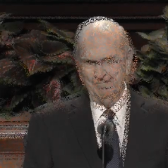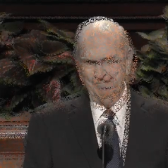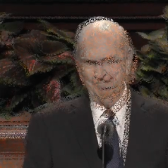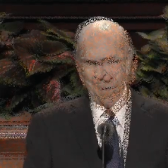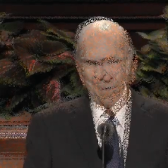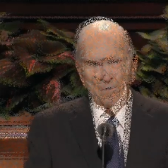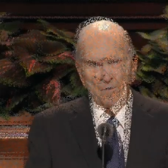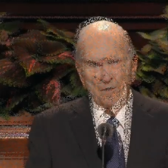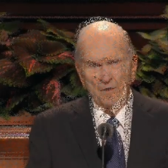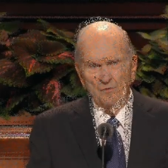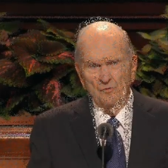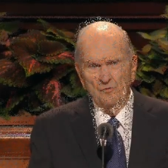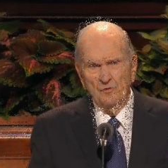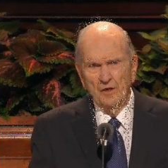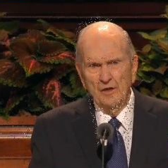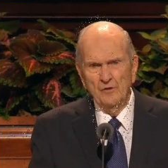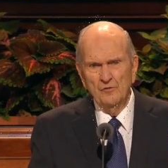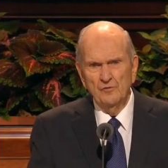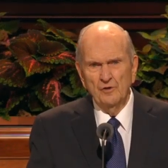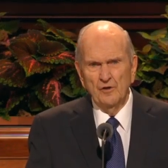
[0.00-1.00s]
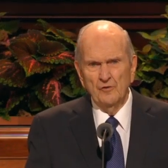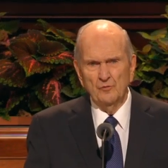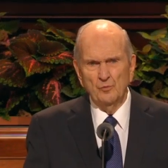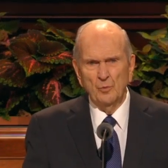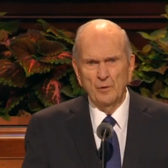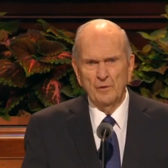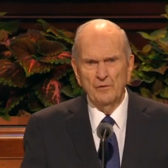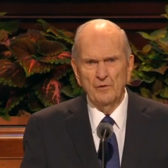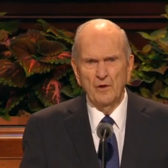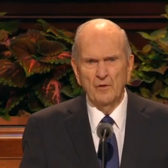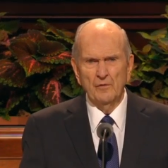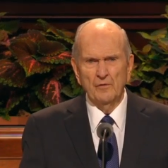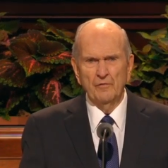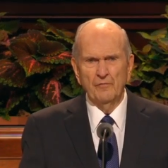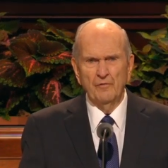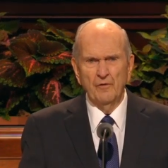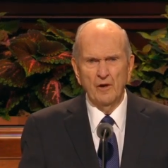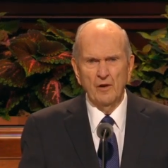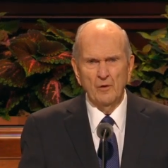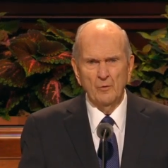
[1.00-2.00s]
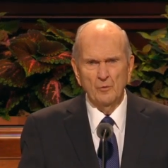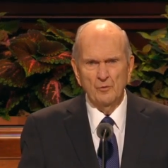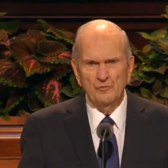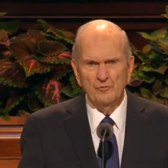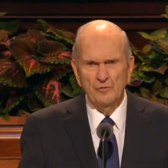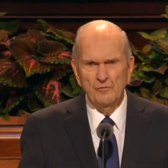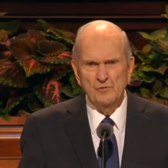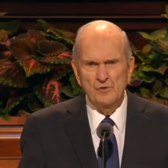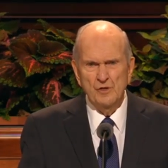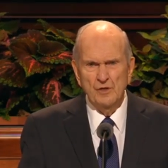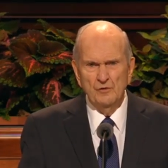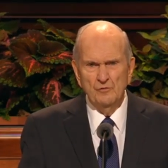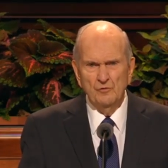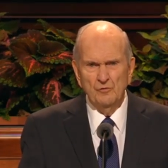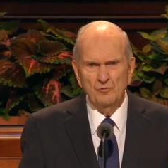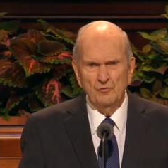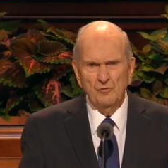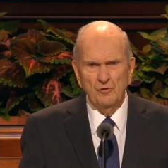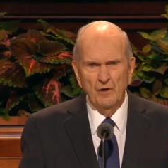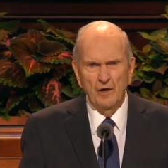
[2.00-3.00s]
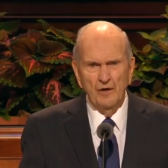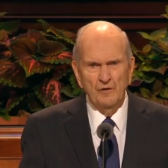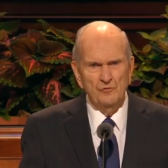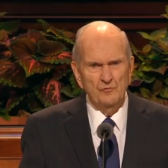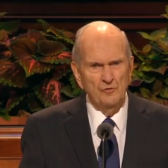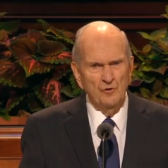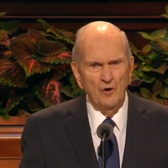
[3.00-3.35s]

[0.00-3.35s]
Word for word: Latter day Saints, as with other followers of Jesus Christ,